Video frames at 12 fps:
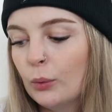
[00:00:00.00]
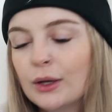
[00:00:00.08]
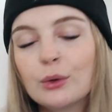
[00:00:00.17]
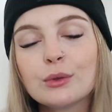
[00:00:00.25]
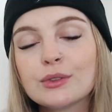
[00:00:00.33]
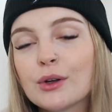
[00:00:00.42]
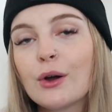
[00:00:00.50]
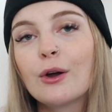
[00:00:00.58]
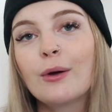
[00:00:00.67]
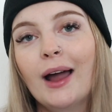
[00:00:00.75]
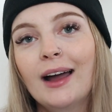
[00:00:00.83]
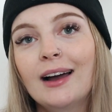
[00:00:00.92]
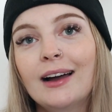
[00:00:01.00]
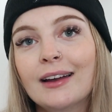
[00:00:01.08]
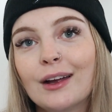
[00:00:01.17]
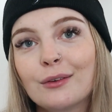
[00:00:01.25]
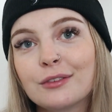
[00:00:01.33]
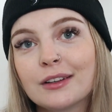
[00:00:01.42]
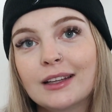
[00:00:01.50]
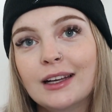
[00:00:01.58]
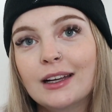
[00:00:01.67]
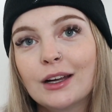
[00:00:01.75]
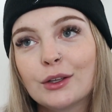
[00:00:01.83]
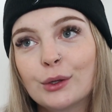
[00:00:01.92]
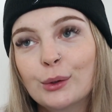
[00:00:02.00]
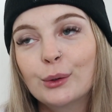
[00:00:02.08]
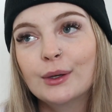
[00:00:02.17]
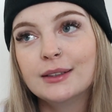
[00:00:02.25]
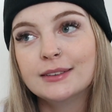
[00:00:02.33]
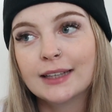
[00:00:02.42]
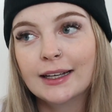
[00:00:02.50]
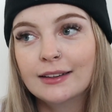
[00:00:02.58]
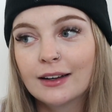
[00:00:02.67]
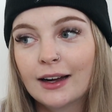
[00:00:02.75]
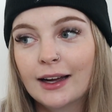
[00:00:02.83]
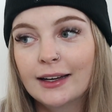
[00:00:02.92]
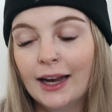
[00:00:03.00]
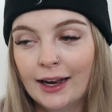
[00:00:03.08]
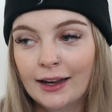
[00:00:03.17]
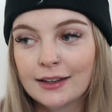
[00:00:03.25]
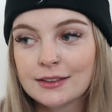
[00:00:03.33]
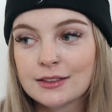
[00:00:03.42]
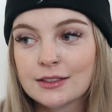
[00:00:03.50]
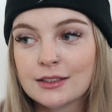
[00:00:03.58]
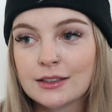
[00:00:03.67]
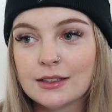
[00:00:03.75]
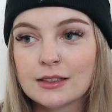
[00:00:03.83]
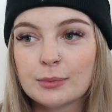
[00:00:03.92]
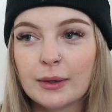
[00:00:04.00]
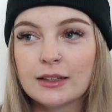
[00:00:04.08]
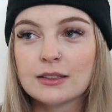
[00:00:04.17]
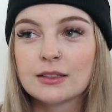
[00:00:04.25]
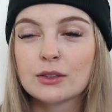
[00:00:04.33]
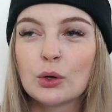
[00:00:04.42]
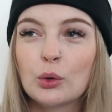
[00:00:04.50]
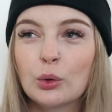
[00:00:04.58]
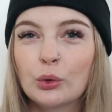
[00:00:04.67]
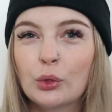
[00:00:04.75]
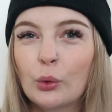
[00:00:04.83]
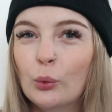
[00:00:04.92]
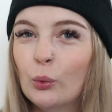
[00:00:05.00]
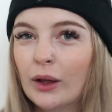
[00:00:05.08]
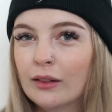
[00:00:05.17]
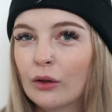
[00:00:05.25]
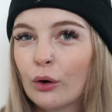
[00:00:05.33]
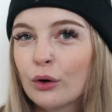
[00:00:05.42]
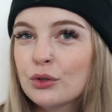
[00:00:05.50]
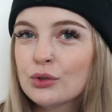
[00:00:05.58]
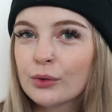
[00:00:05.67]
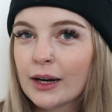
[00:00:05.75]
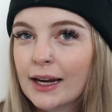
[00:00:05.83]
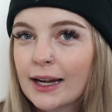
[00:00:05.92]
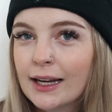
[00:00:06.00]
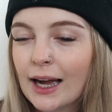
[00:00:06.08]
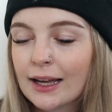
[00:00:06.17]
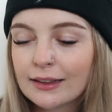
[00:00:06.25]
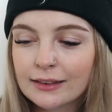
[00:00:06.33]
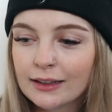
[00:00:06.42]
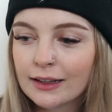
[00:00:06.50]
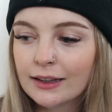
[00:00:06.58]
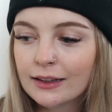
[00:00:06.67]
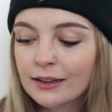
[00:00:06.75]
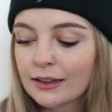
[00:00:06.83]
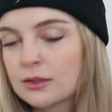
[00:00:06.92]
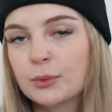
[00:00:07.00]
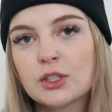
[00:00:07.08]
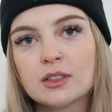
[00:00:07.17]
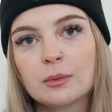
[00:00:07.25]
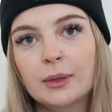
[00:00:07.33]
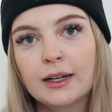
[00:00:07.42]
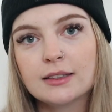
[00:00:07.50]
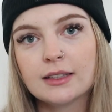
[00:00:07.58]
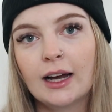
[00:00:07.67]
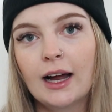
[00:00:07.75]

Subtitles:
We also had a really cute date night at this place called the Willow Tree, I think, which is a place that